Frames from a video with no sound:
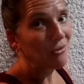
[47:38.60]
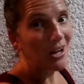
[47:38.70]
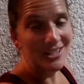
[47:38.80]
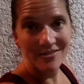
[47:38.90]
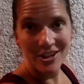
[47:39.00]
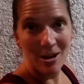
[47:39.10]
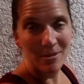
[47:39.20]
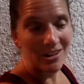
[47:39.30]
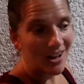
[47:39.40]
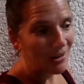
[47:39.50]
you for watching, for
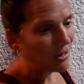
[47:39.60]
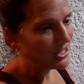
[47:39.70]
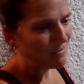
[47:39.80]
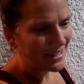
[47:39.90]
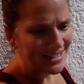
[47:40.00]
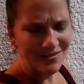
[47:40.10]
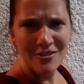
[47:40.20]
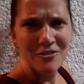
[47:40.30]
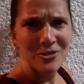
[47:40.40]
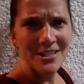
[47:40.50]
coming along and watching my kids'
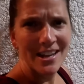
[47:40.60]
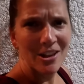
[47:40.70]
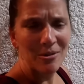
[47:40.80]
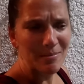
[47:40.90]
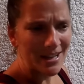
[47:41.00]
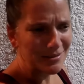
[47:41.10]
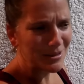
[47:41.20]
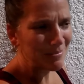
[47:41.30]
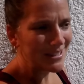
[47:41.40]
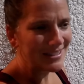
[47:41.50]
favorite food day along with my
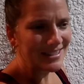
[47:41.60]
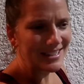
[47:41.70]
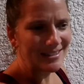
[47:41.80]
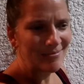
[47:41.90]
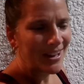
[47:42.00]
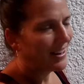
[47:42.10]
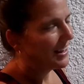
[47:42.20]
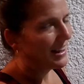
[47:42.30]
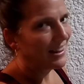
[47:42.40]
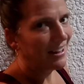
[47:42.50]
husband's meals and
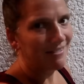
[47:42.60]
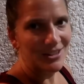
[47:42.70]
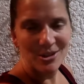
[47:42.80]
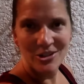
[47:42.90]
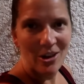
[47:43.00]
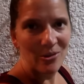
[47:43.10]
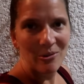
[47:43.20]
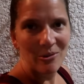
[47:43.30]
life. That's what I try to